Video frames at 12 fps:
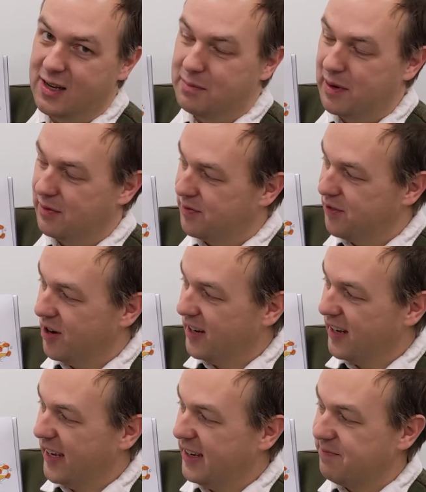But
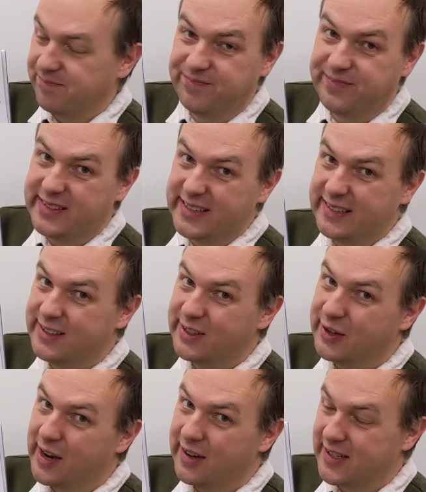Froggy didn't
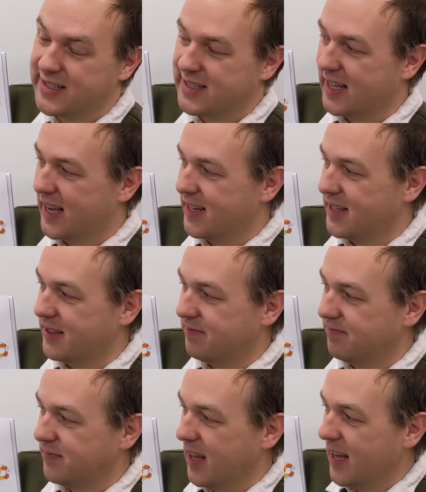know how to sled.
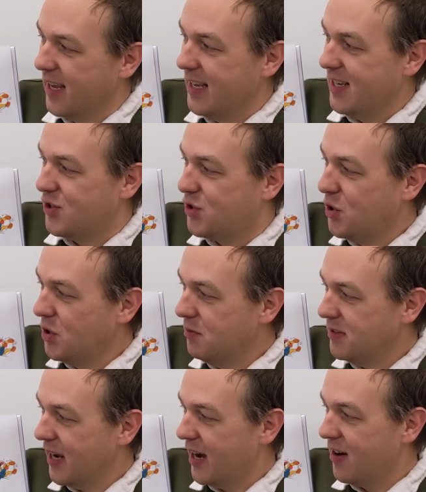He
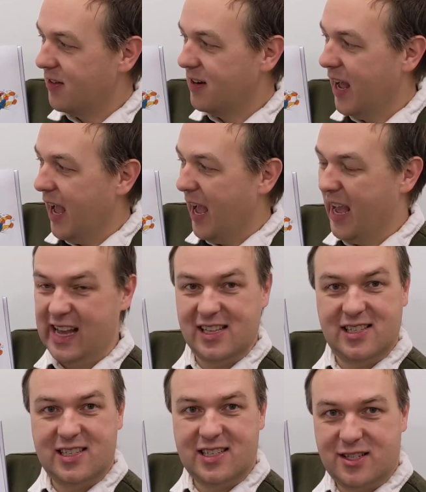zoomed down
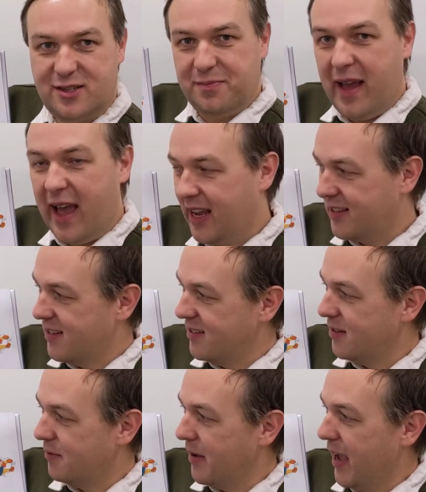and smacked
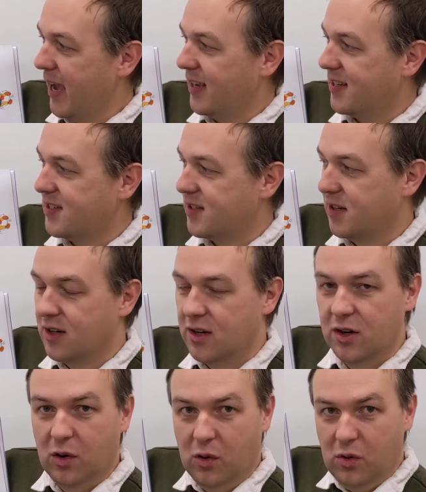into Max.
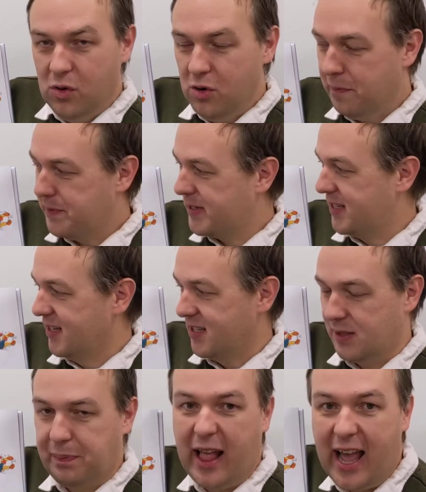Oops!
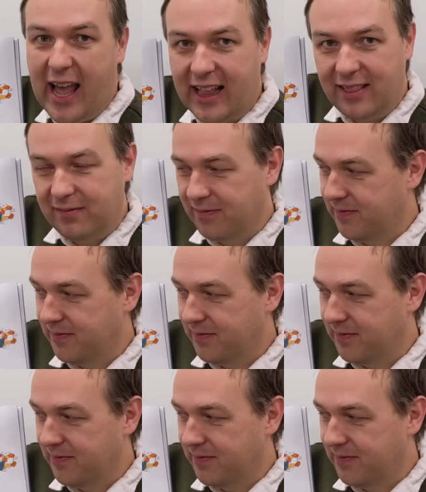Splat!